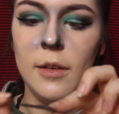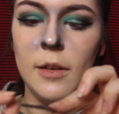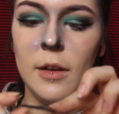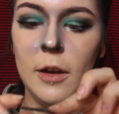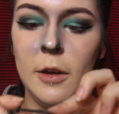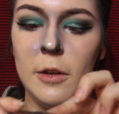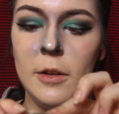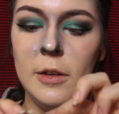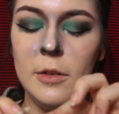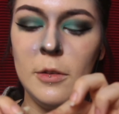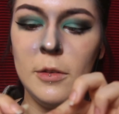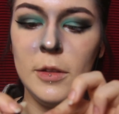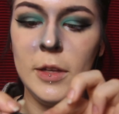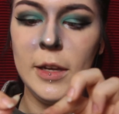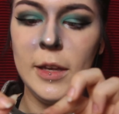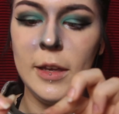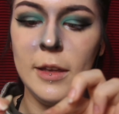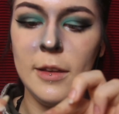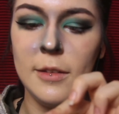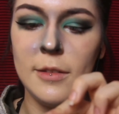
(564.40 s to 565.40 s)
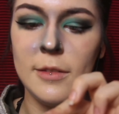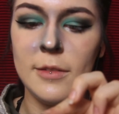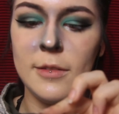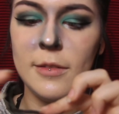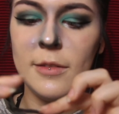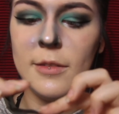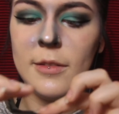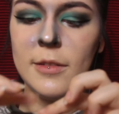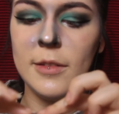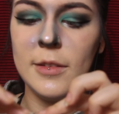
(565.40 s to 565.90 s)
I already don't like it.
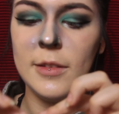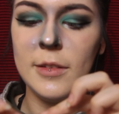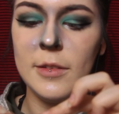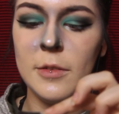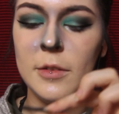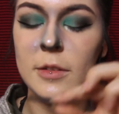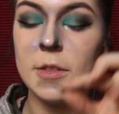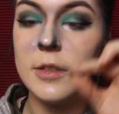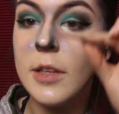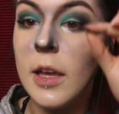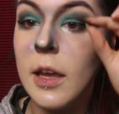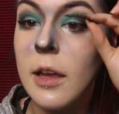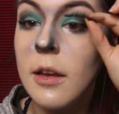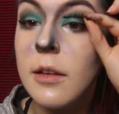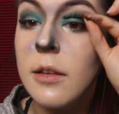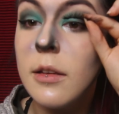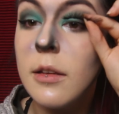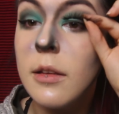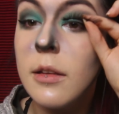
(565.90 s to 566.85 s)
They're insane.